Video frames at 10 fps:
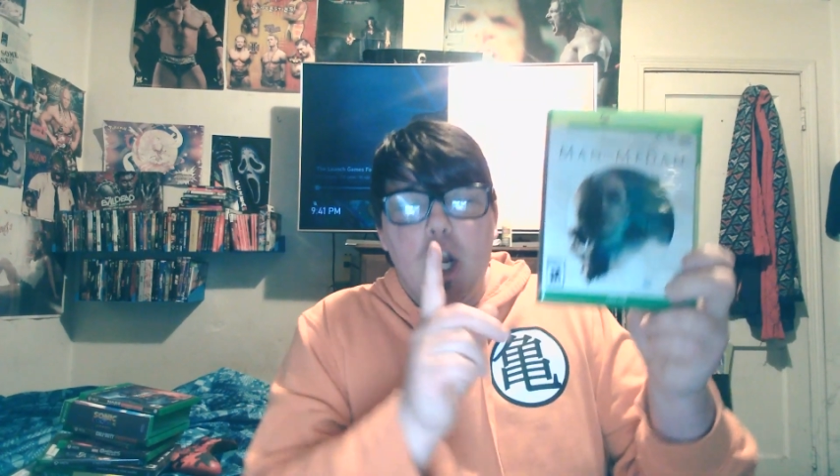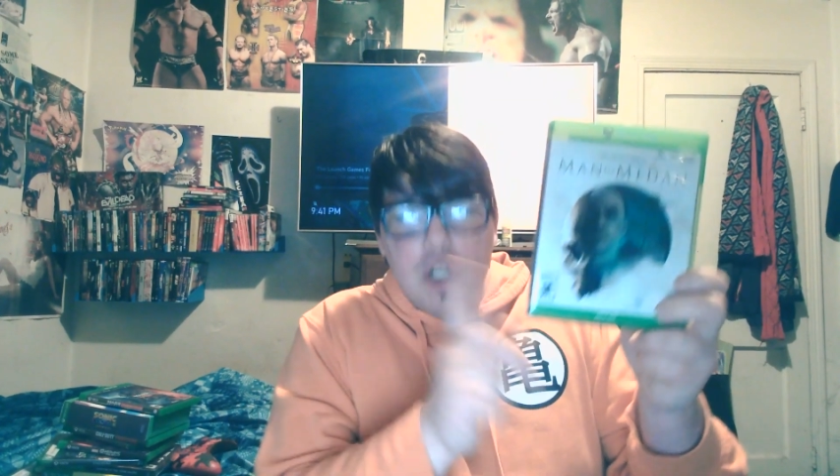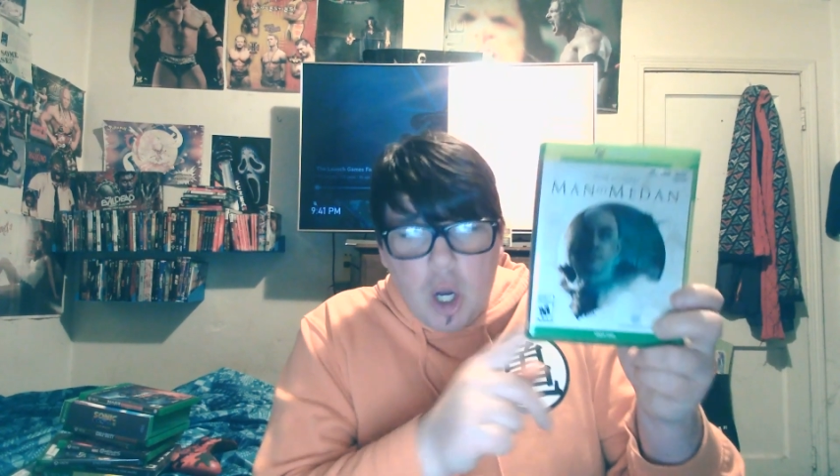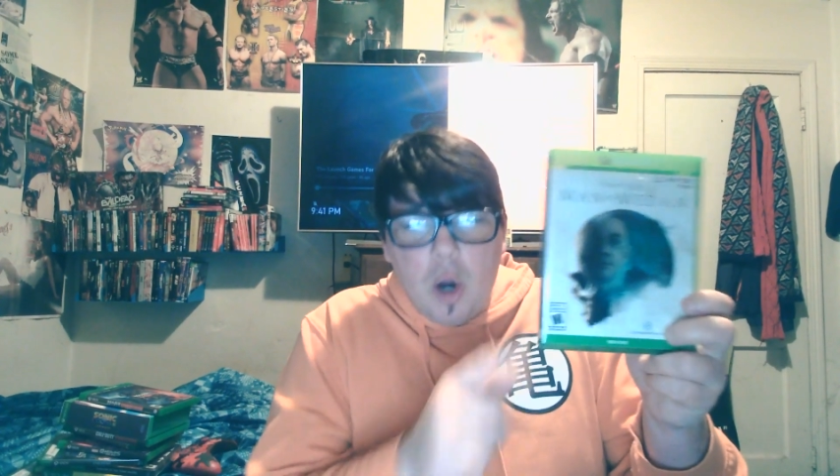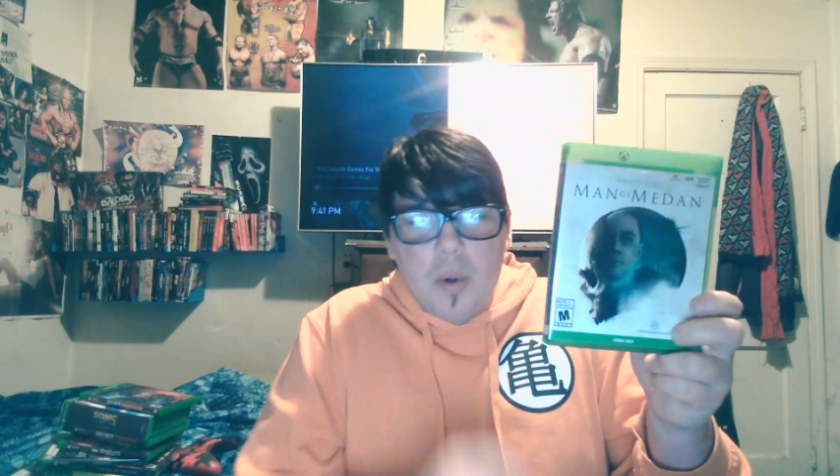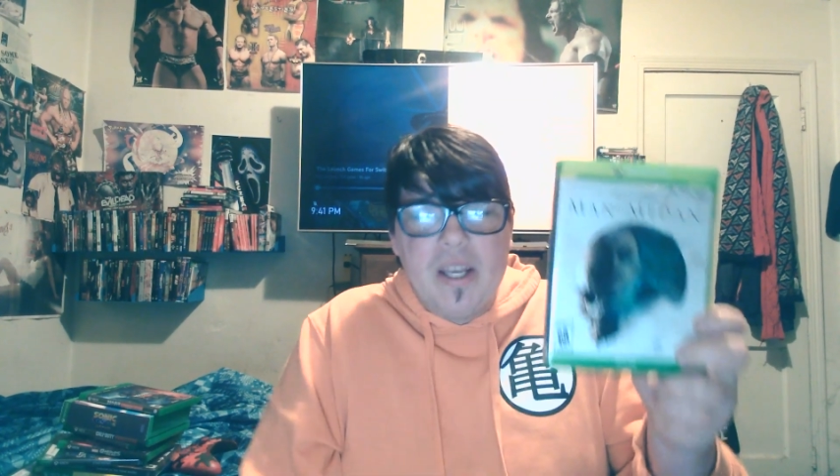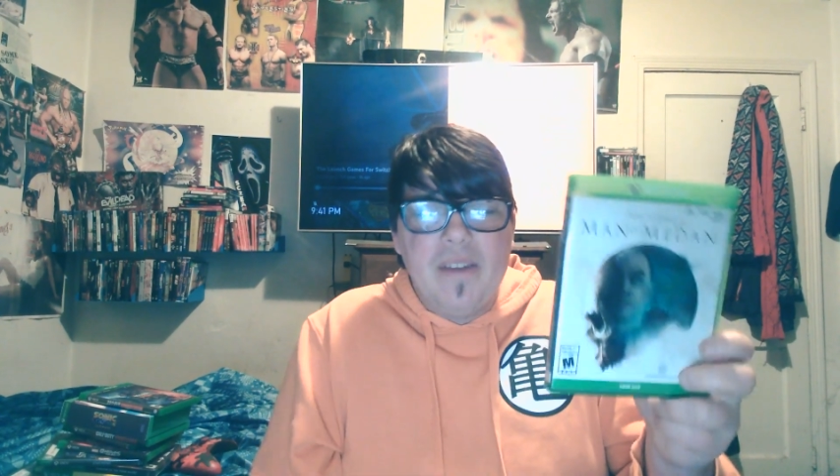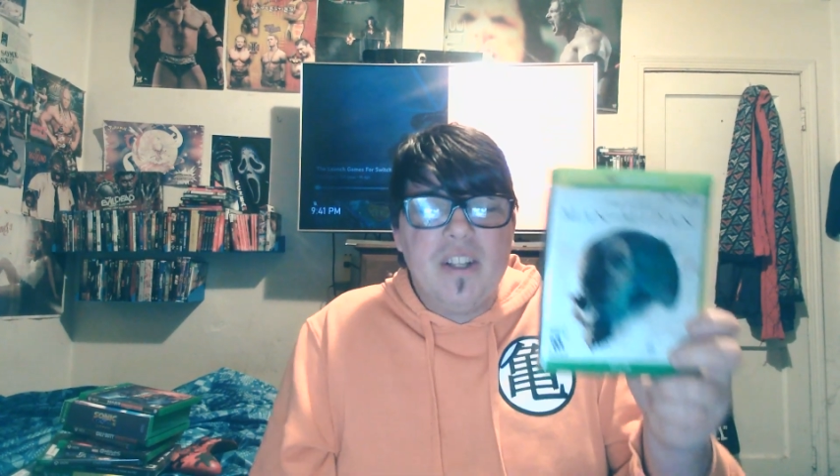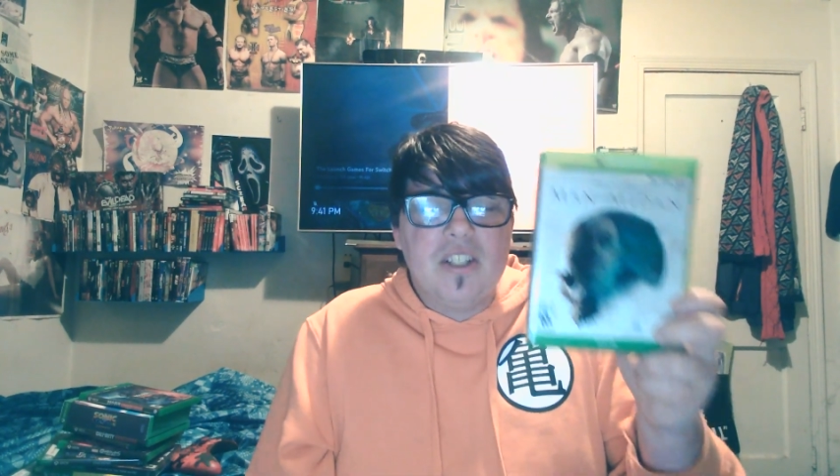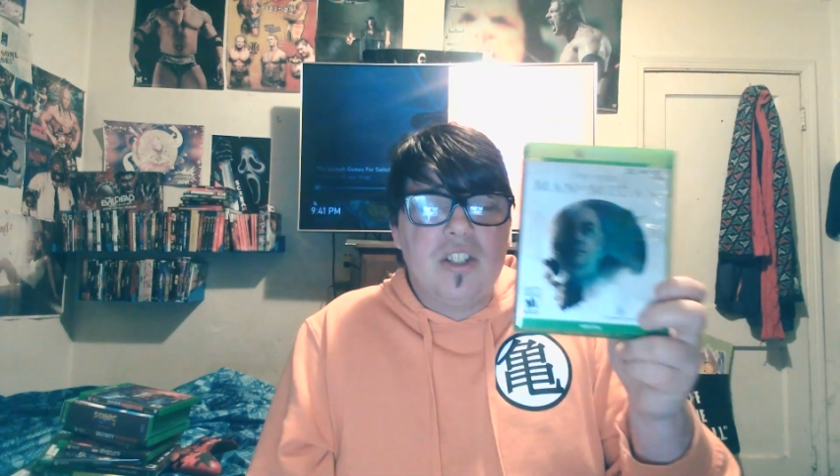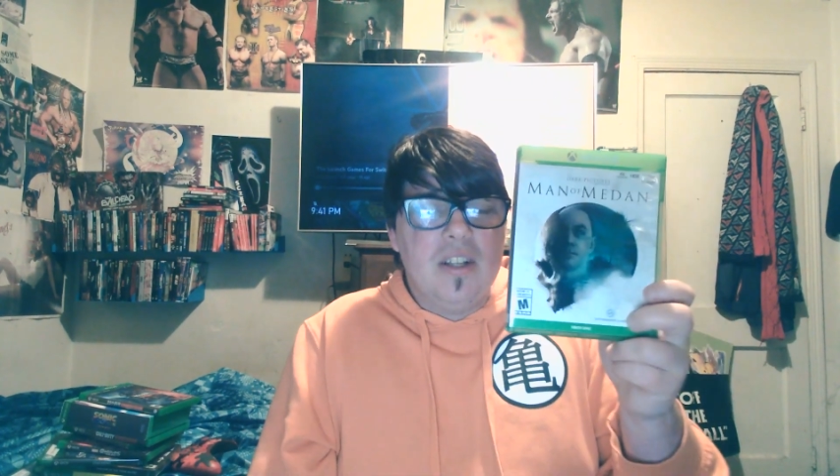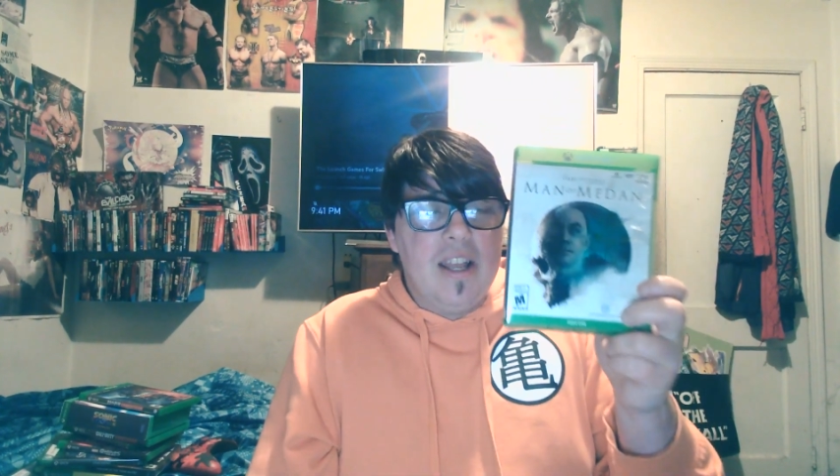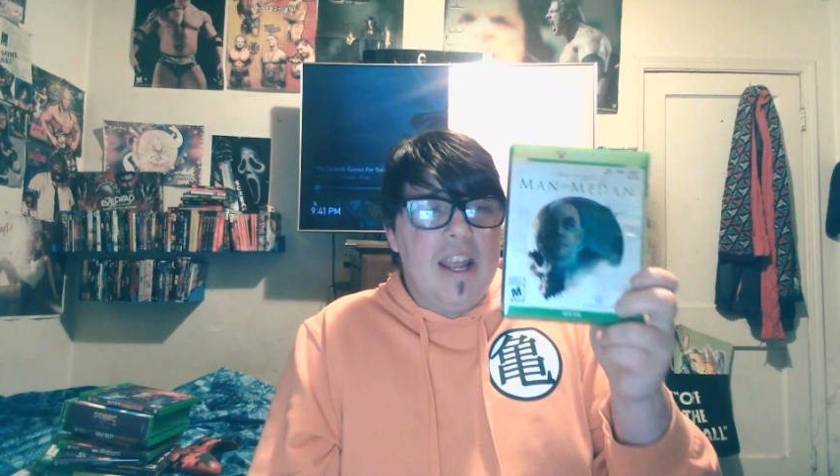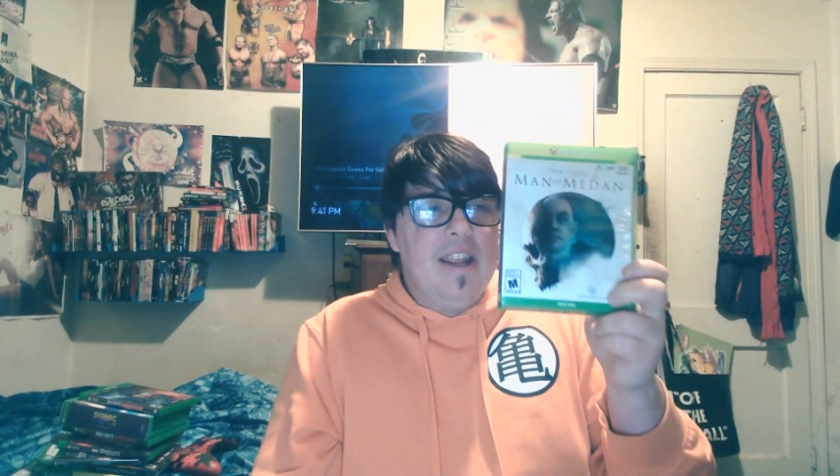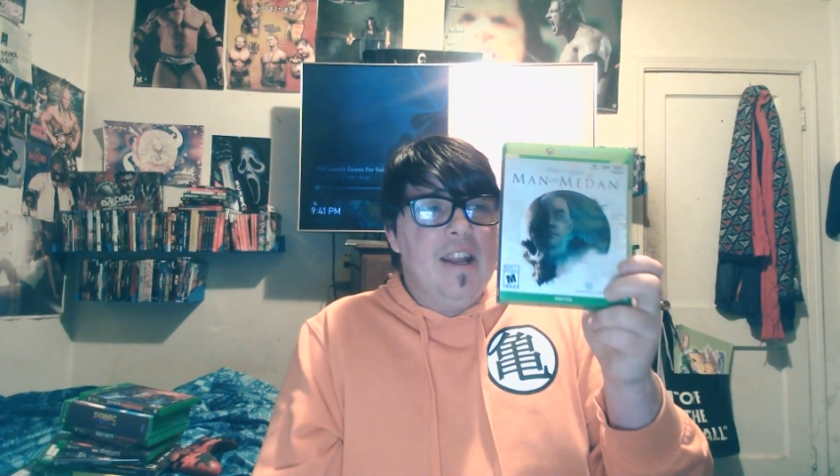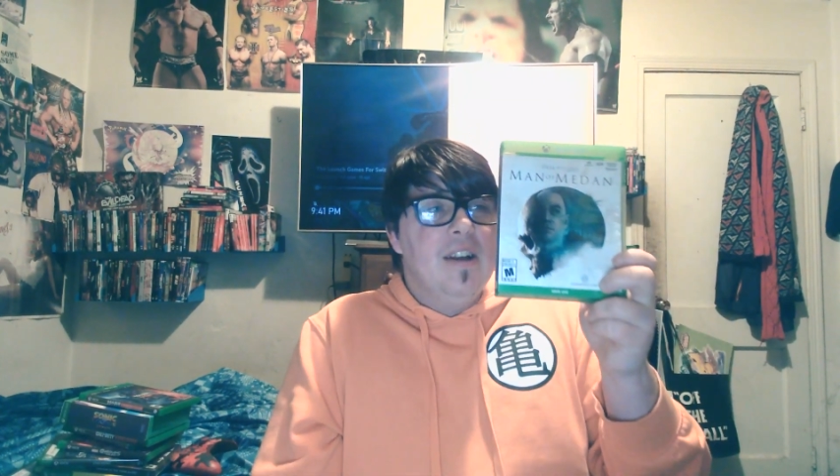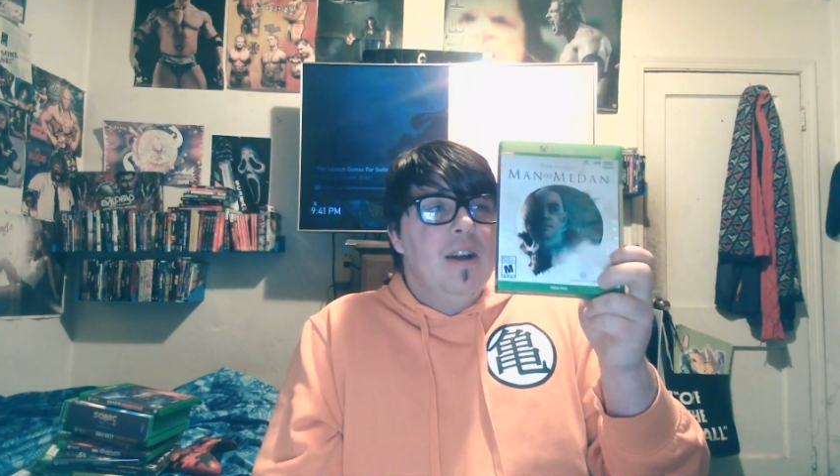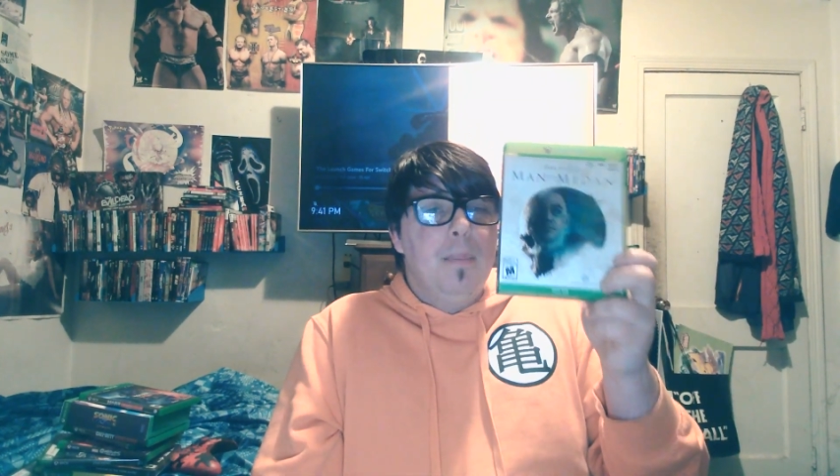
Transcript: Go give this a